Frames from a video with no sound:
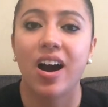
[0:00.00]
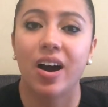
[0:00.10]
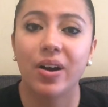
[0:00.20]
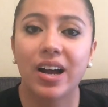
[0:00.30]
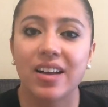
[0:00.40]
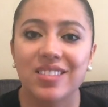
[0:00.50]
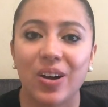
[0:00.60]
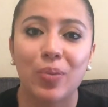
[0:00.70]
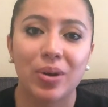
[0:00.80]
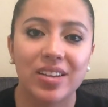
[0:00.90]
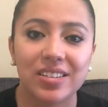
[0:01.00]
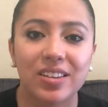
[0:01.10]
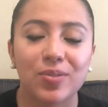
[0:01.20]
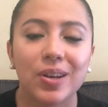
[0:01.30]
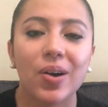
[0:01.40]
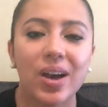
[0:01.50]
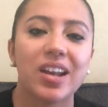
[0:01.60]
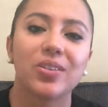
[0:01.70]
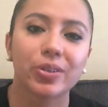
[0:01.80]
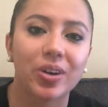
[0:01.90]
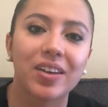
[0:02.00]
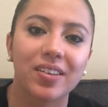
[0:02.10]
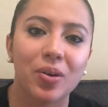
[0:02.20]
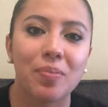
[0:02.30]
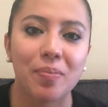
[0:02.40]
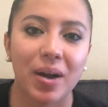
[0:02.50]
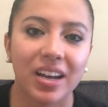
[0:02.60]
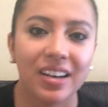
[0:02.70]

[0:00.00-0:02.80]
Alright guys, I hope you guys liked this video, and I'll talk to you guys later. Bye.